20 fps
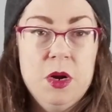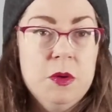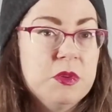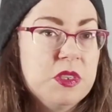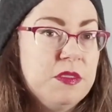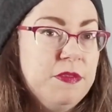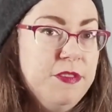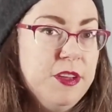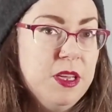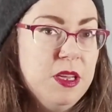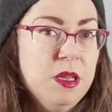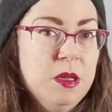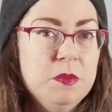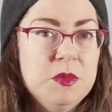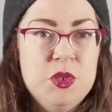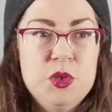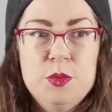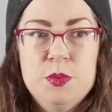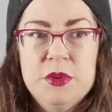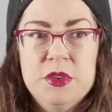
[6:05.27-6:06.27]
where it was
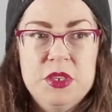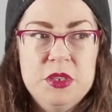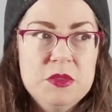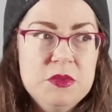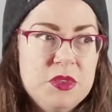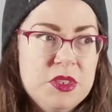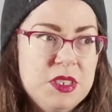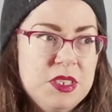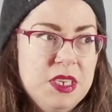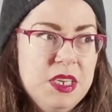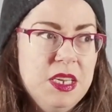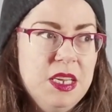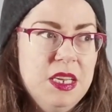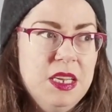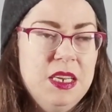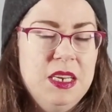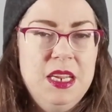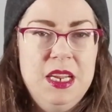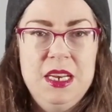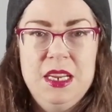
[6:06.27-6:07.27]
filmed, who produced
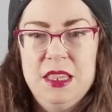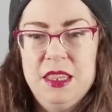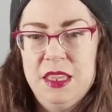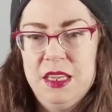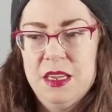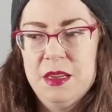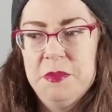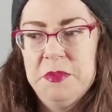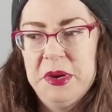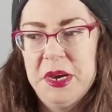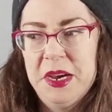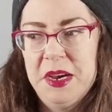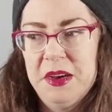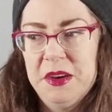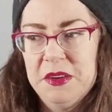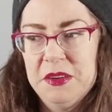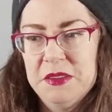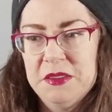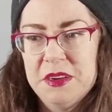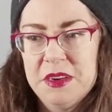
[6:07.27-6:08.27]
it, anything
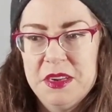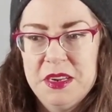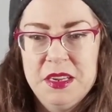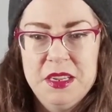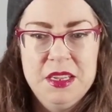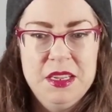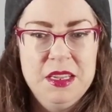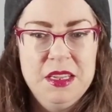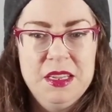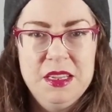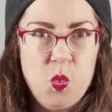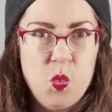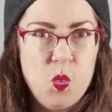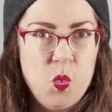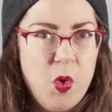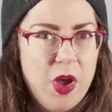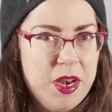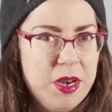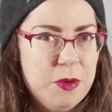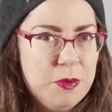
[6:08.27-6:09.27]
about
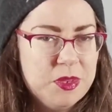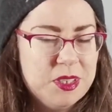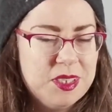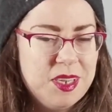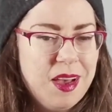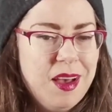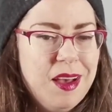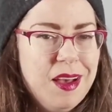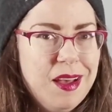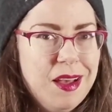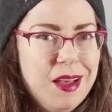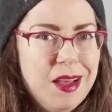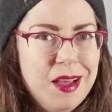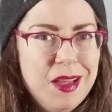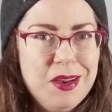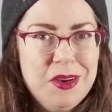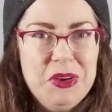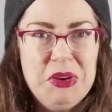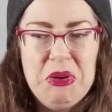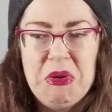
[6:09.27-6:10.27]
when it was
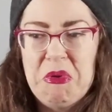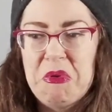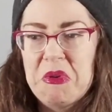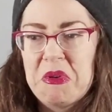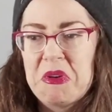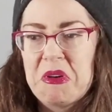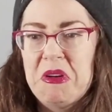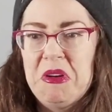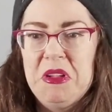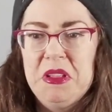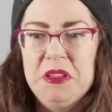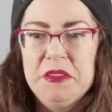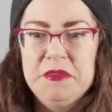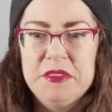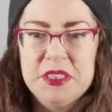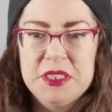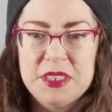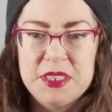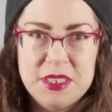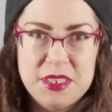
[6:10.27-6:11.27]
on, or all
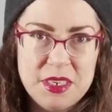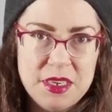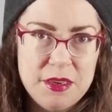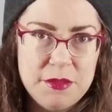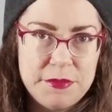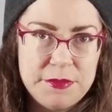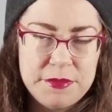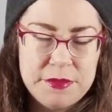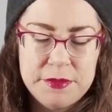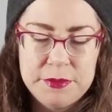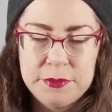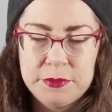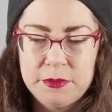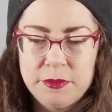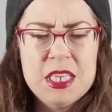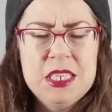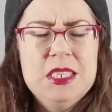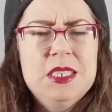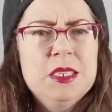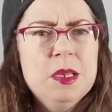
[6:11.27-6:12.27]
of this stuff.
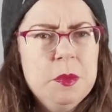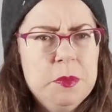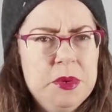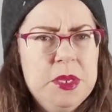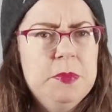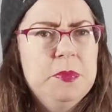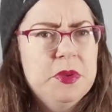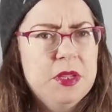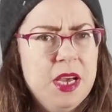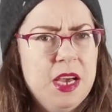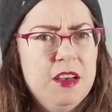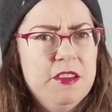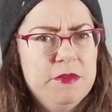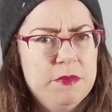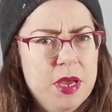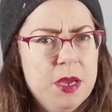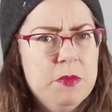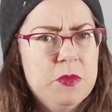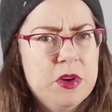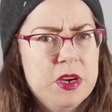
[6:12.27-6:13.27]
And some people have
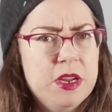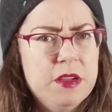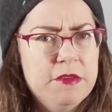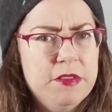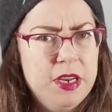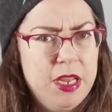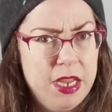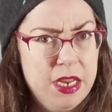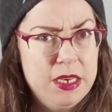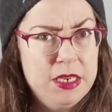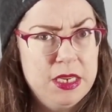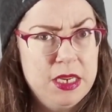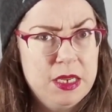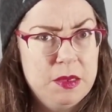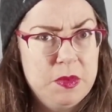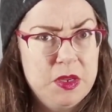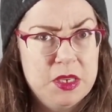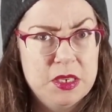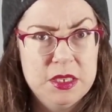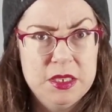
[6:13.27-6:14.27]
memory of it
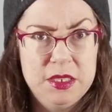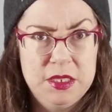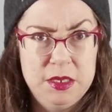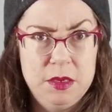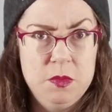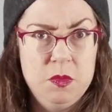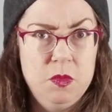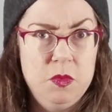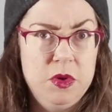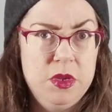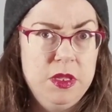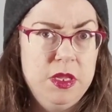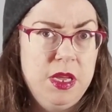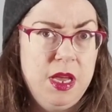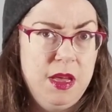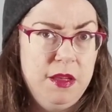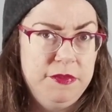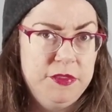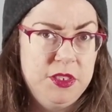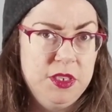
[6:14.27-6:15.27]
ending because something really
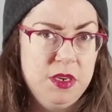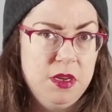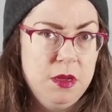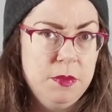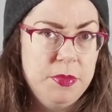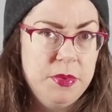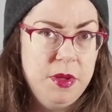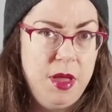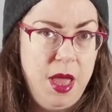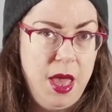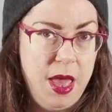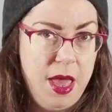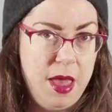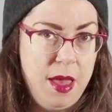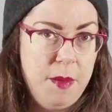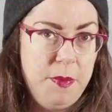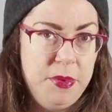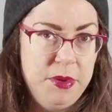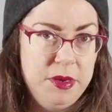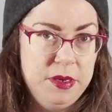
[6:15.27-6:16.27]
effed up
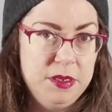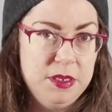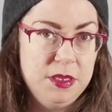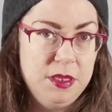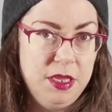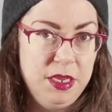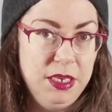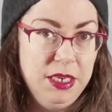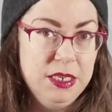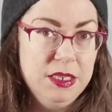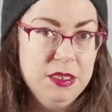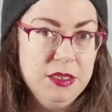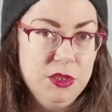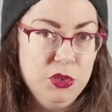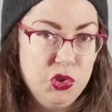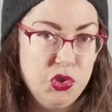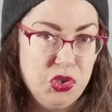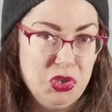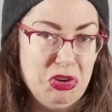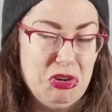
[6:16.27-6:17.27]
happened that ended
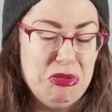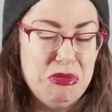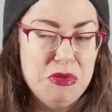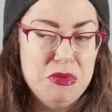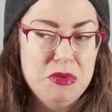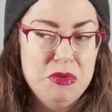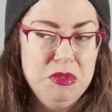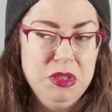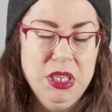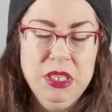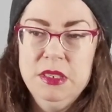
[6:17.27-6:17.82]
the show.